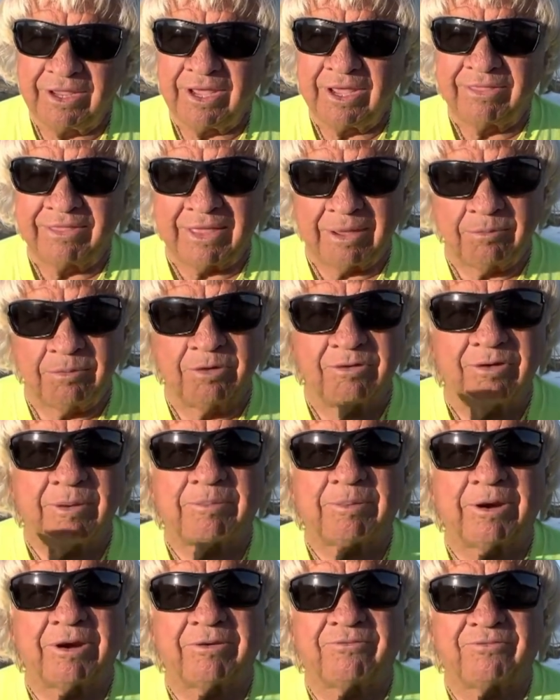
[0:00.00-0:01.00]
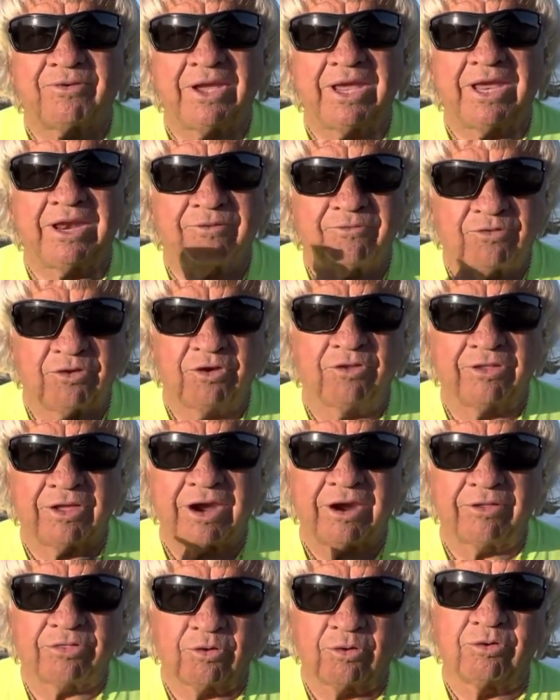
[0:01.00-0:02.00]
They move up there to feed. If you're
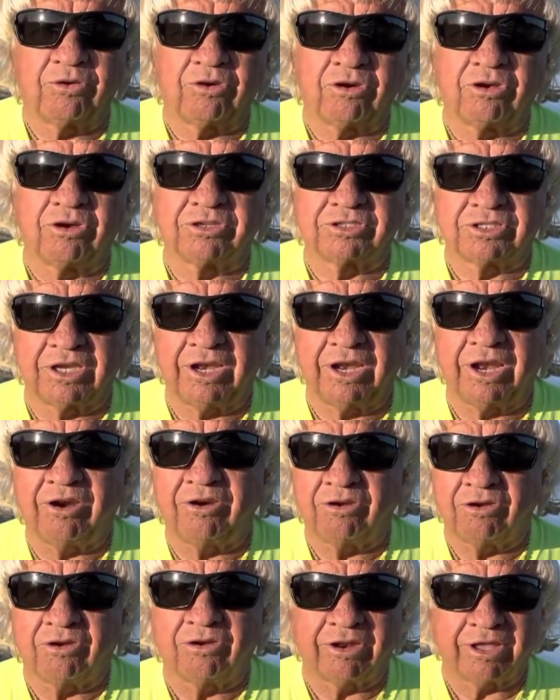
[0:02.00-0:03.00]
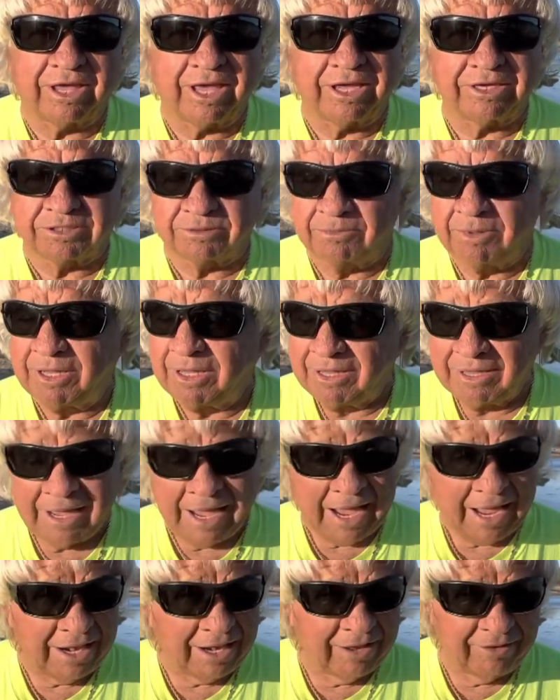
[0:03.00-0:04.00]
there throwing your lures in there, you're going to catch them.
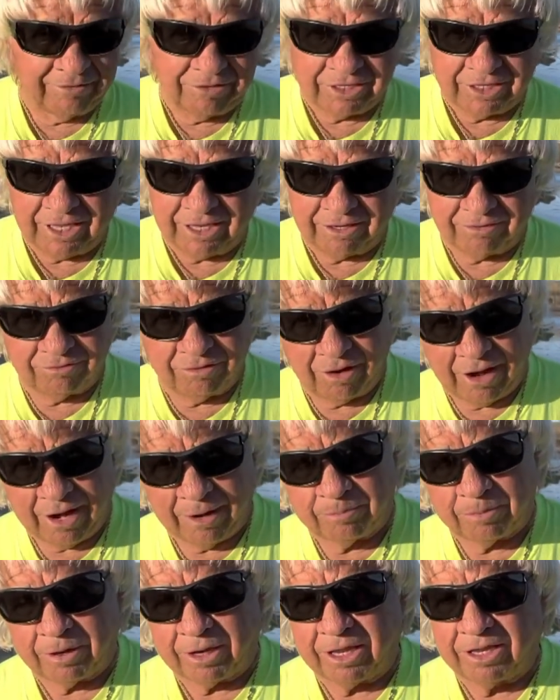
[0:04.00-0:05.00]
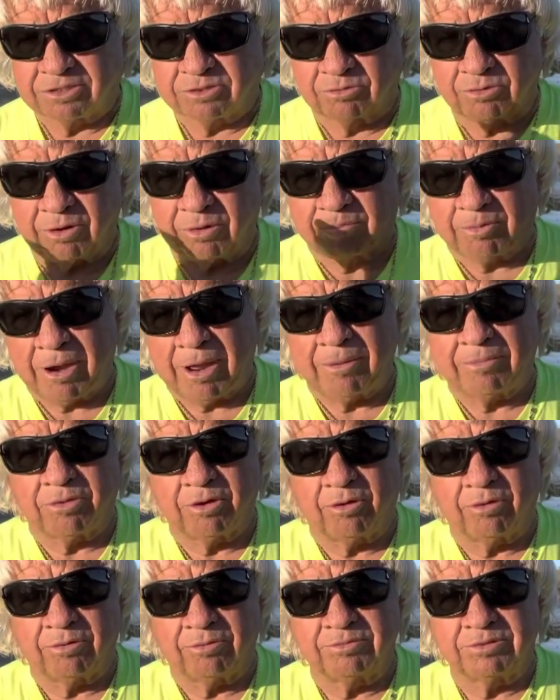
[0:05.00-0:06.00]
I love to get right up against the riprap,
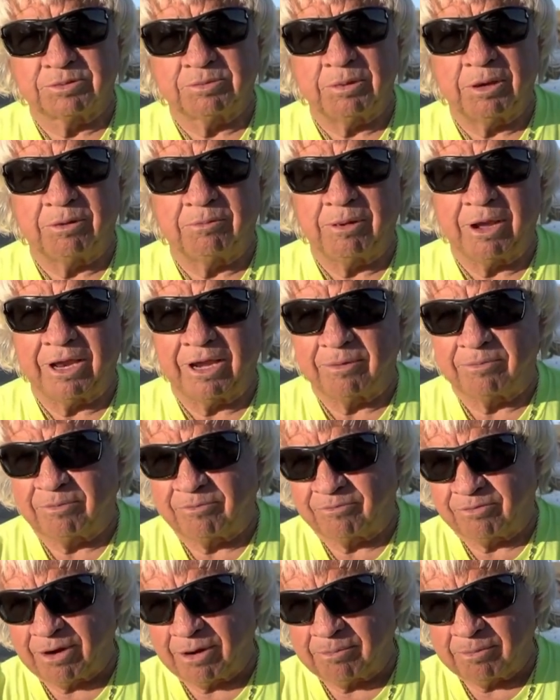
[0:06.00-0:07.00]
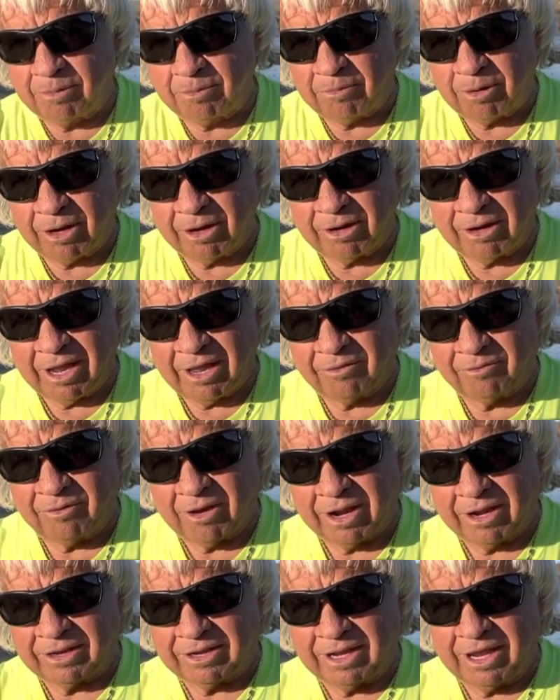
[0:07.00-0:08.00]
throw a spinner bait up in front of me, and bring it down
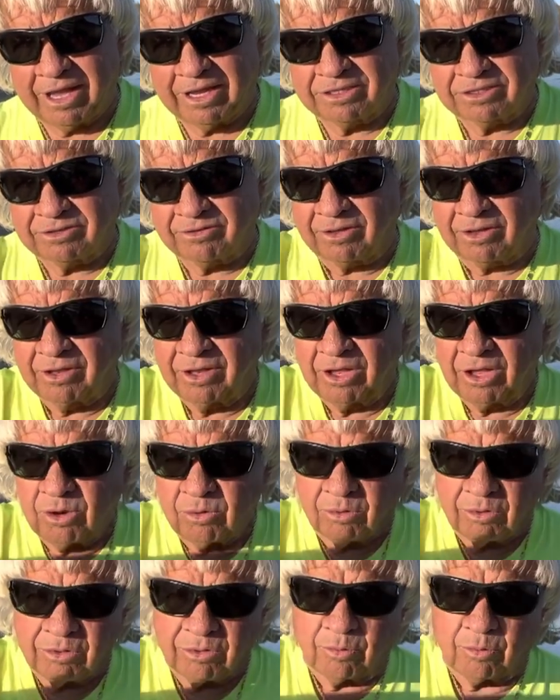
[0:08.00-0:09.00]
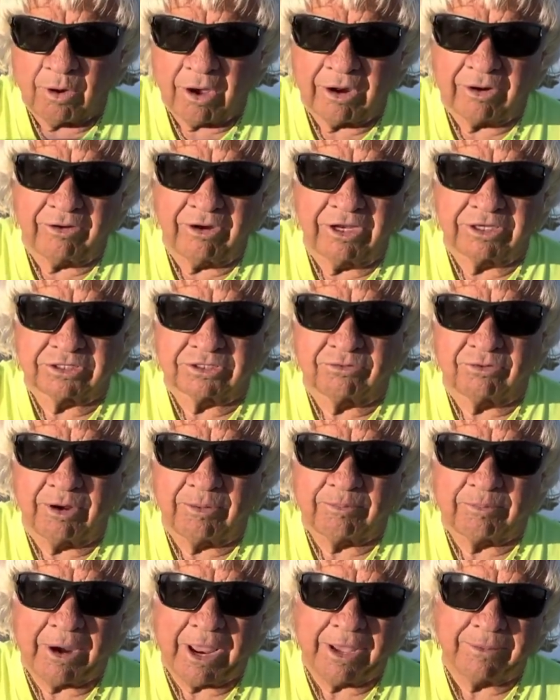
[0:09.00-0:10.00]
right at the edge of the where the water hits the
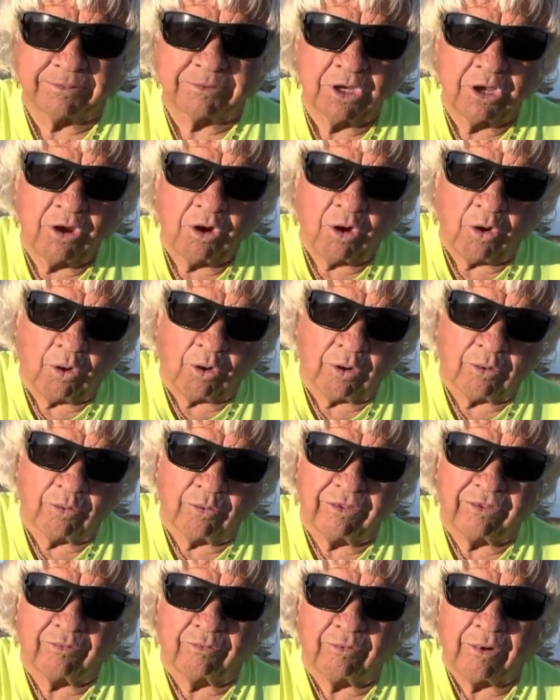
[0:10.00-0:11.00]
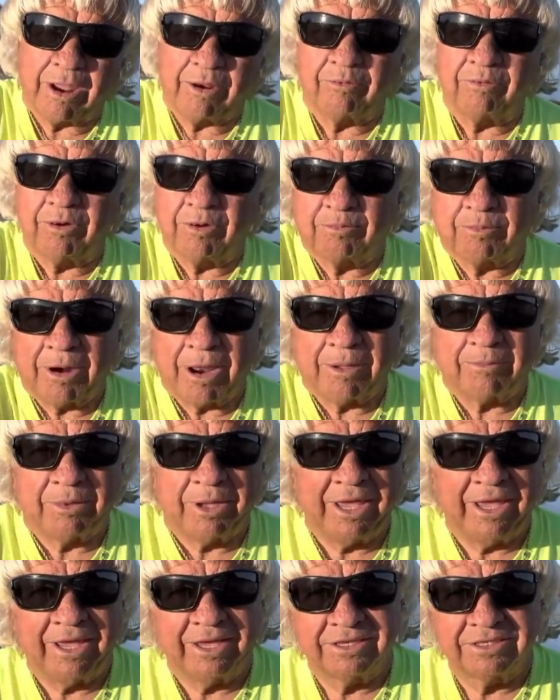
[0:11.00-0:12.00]
ripraps or where the riprap
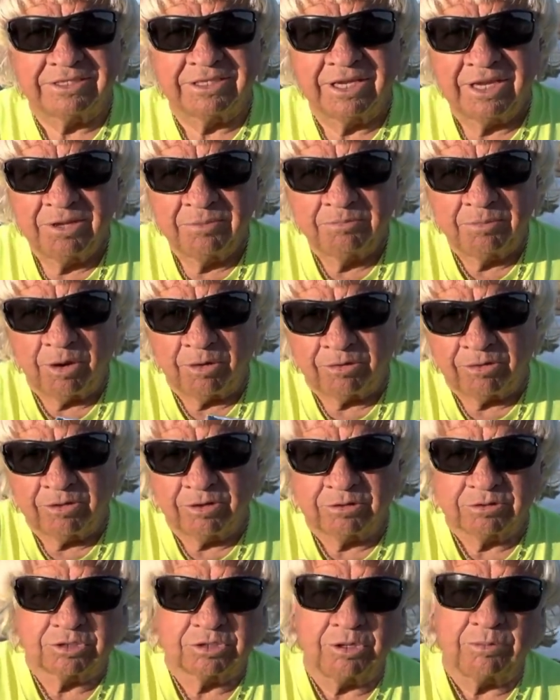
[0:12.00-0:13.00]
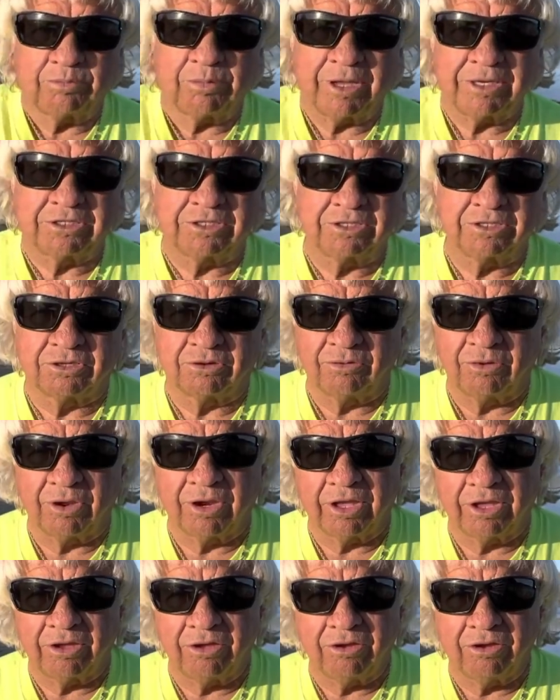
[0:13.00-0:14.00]
ends. Both of those two places are
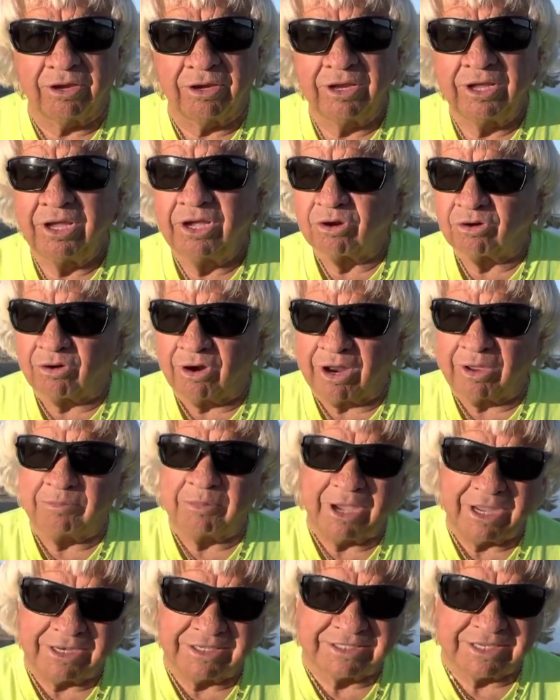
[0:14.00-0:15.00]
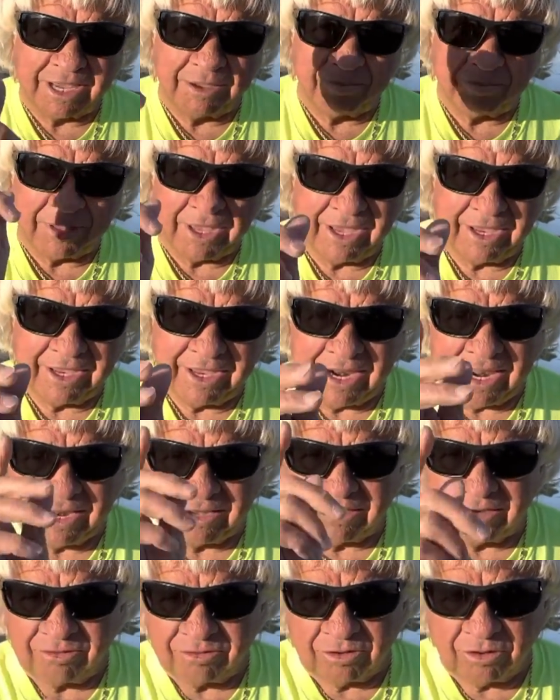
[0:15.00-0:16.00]
really good. Crankbaits, same thing. Get out
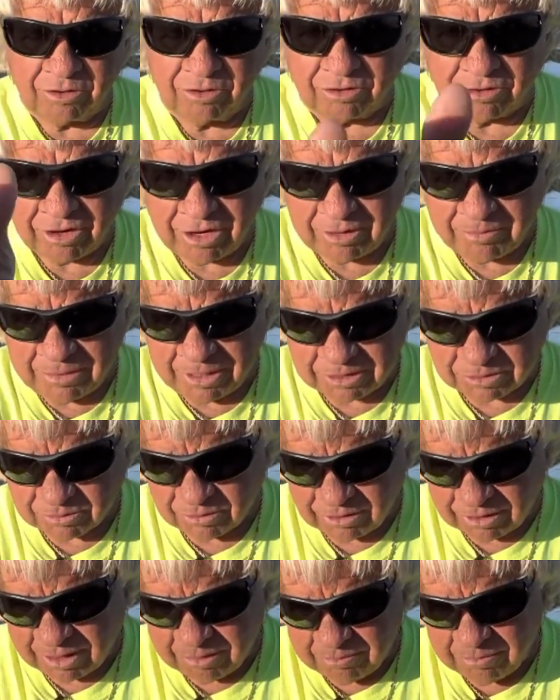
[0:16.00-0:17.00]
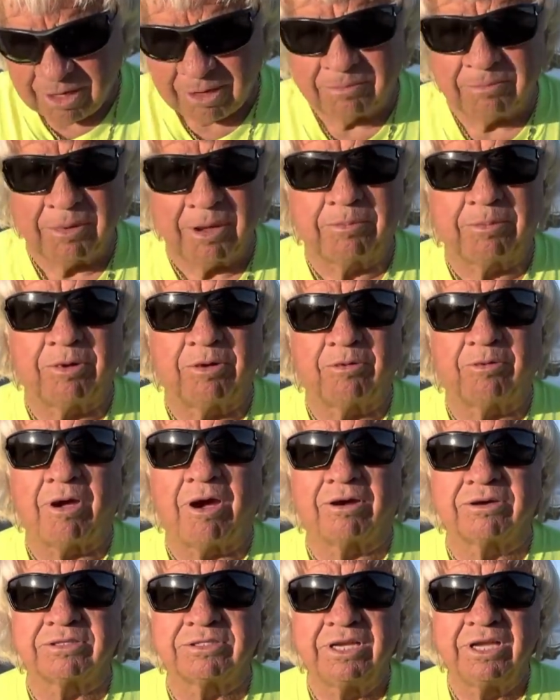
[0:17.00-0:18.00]
there and throw your crankbaits where you come down bumping the
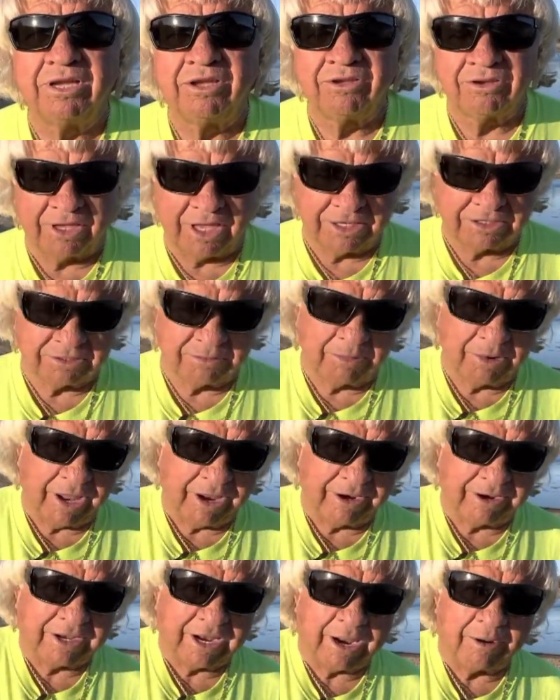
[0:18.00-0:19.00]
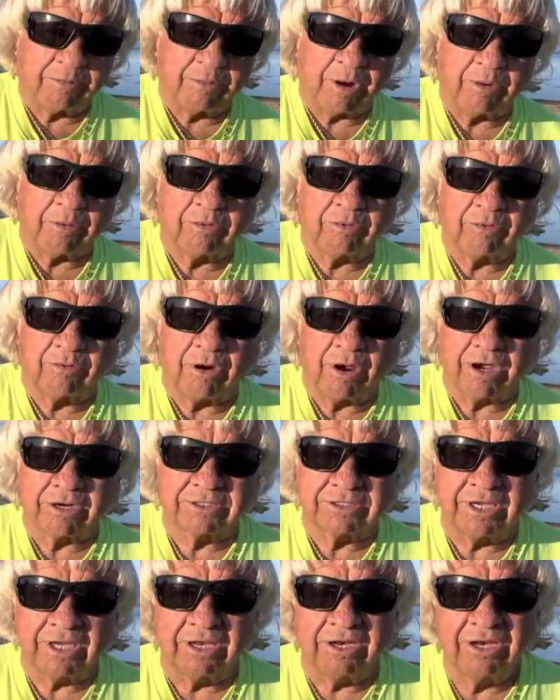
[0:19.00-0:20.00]
rocks. Catch them a lot of time right where the rocks
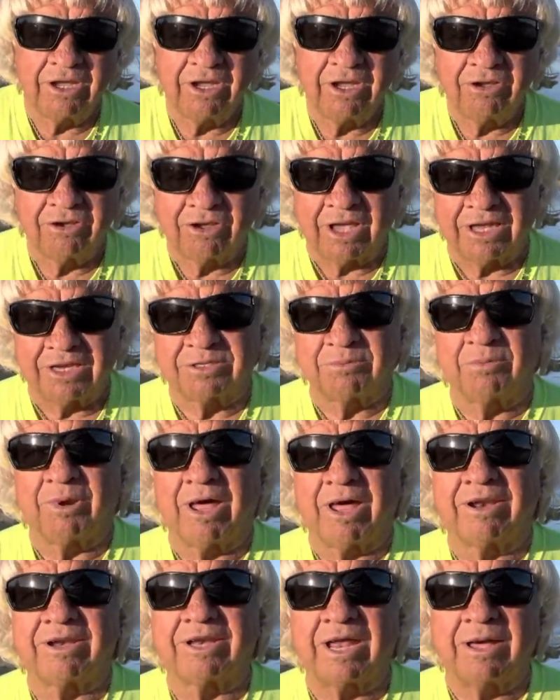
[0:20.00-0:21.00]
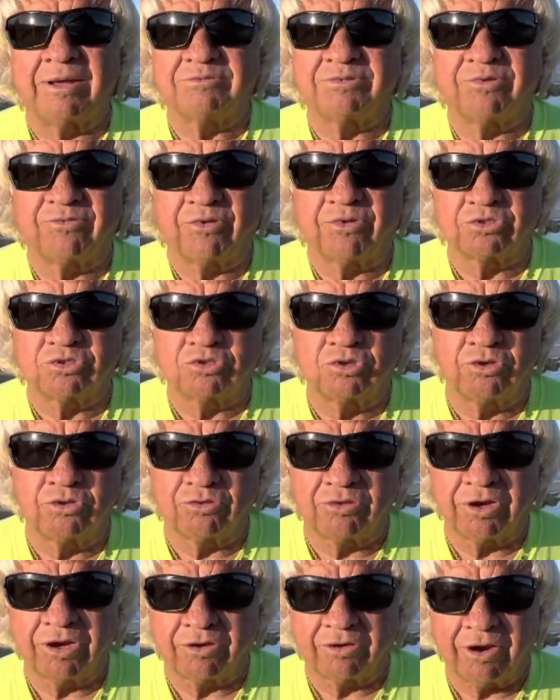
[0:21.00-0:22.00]
end. Catch them a lot of times the first two or
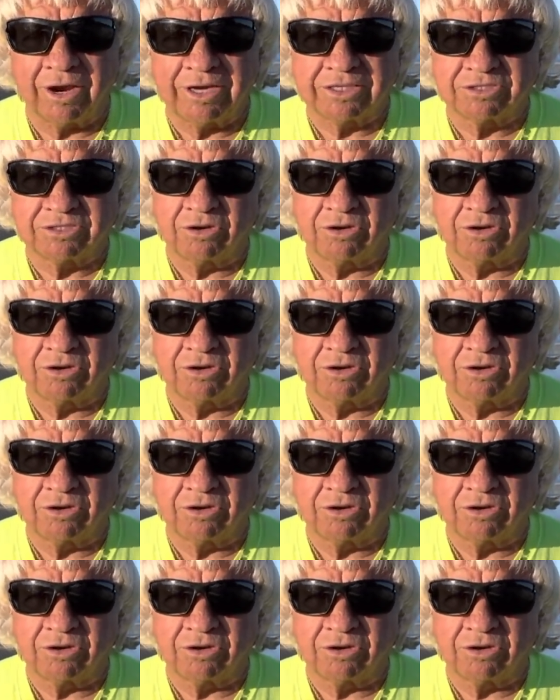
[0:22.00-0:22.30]
three cranks.